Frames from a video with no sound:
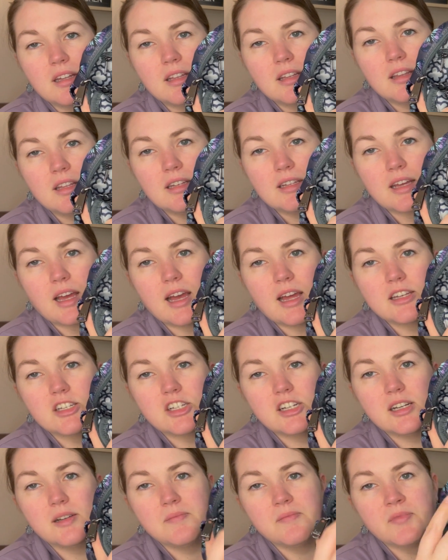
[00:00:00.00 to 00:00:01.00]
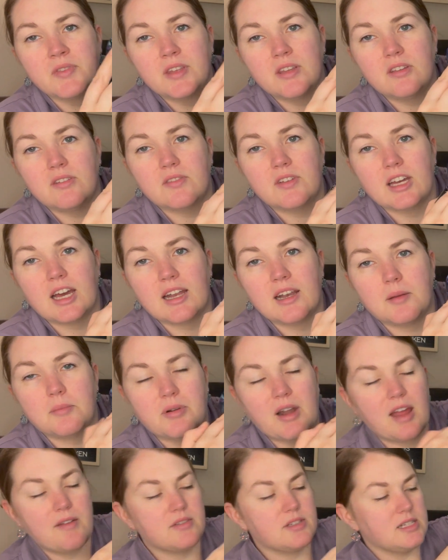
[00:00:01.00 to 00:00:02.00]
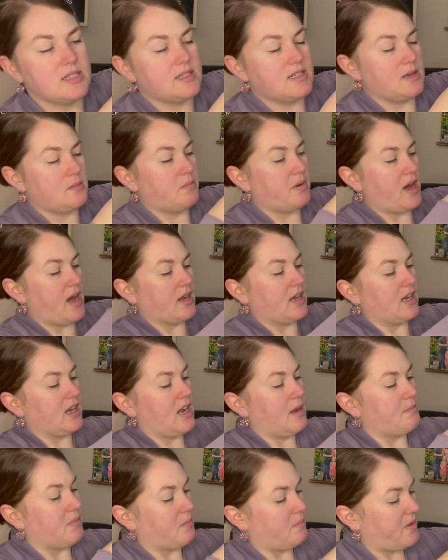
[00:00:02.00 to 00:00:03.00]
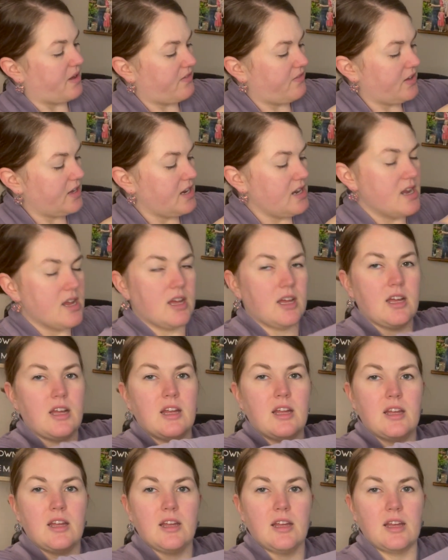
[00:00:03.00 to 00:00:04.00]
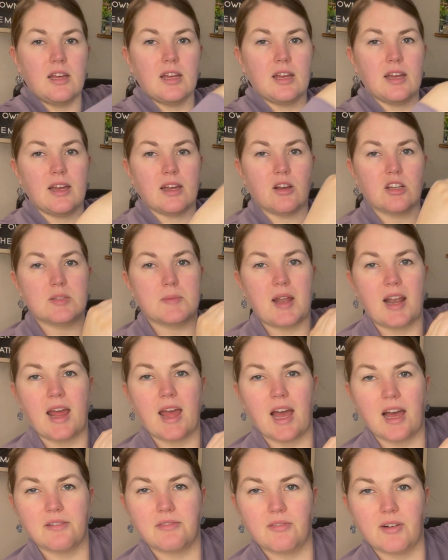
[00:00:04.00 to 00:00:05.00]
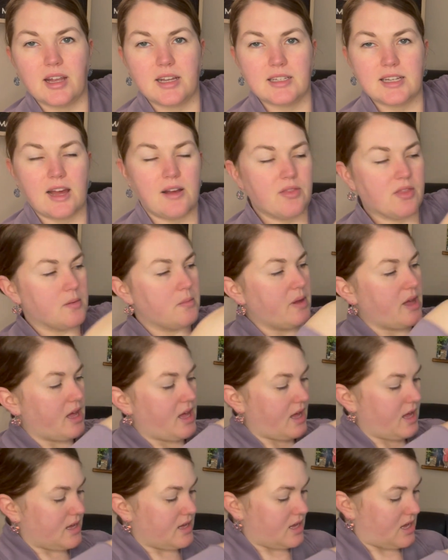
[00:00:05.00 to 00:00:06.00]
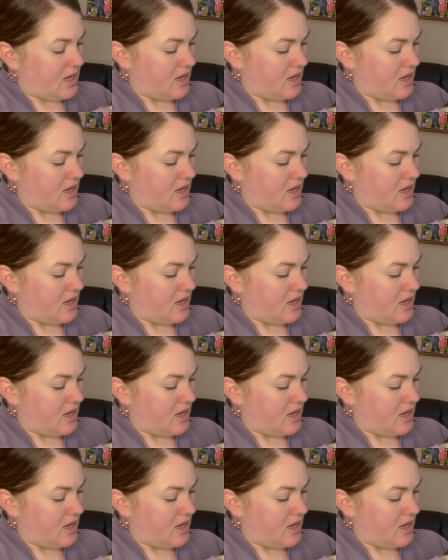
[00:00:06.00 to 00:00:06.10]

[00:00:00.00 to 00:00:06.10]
Dodger. You've got a privacy zip pocket up above it. It goes about halfway down the bag.